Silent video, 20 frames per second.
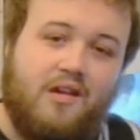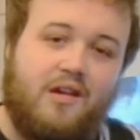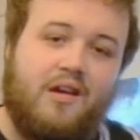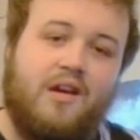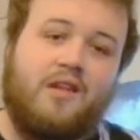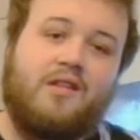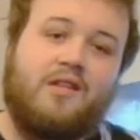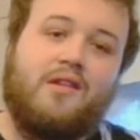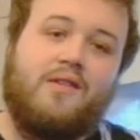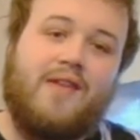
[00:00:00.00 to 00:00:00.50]

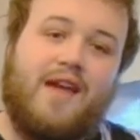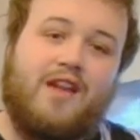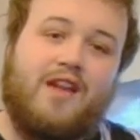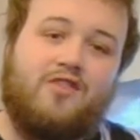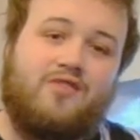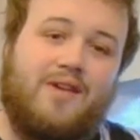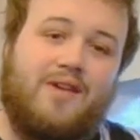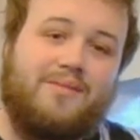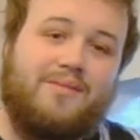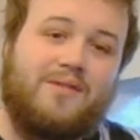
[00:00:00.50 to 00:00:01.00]
And so they're
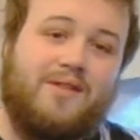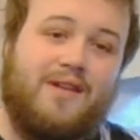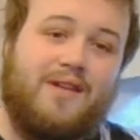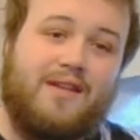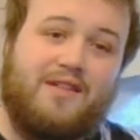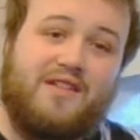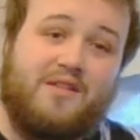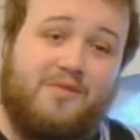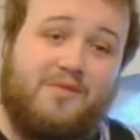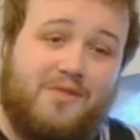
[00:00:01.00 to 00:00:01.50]
trapped, and they
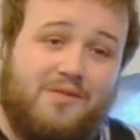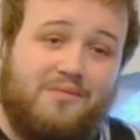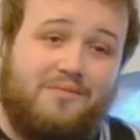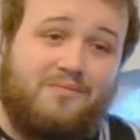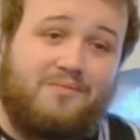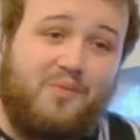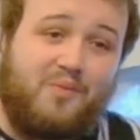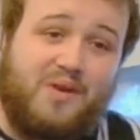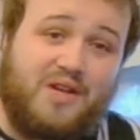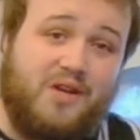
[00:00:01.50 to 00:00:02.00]
say, well,
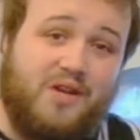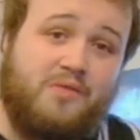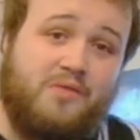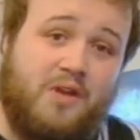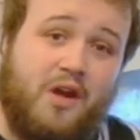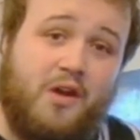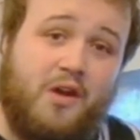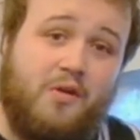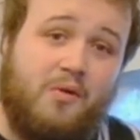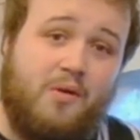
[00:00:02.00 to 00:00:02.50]
we don't
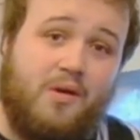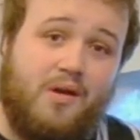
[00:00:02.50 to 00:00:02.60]
know.